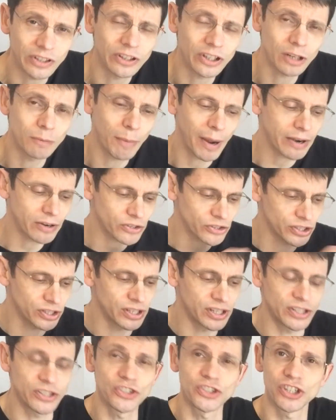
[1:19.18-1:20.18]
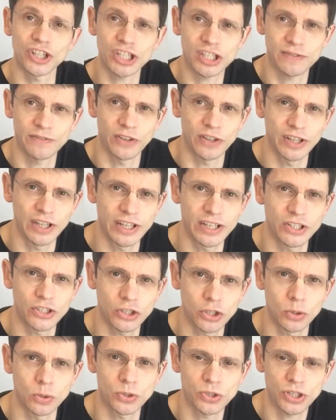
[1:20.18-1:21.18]
The comparison is just for these
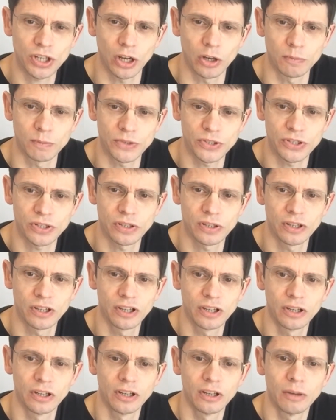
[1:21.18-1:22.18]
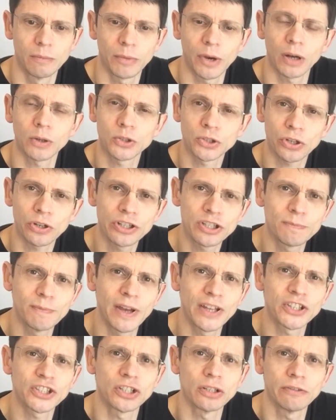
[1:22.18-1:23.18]
two scopes, but I'll try to
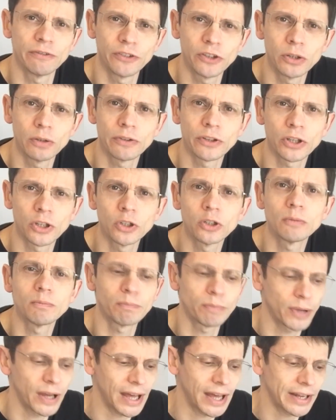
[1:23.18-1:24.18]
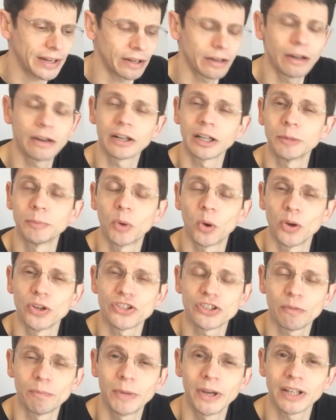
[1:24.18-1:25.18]
mention a few of the good, bad and ugly
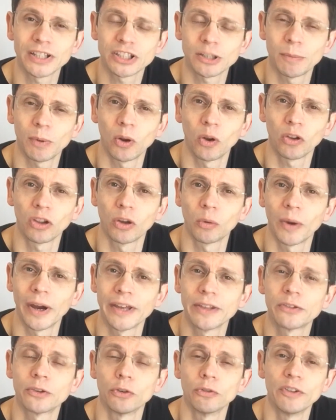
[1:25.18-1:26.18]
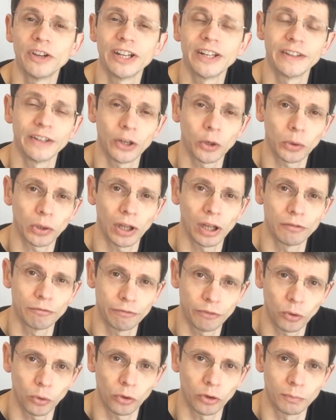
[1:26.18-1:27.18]
points I've picked up along the way through reading the online
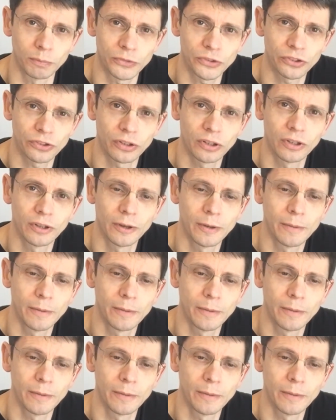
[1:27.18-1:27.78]
forums.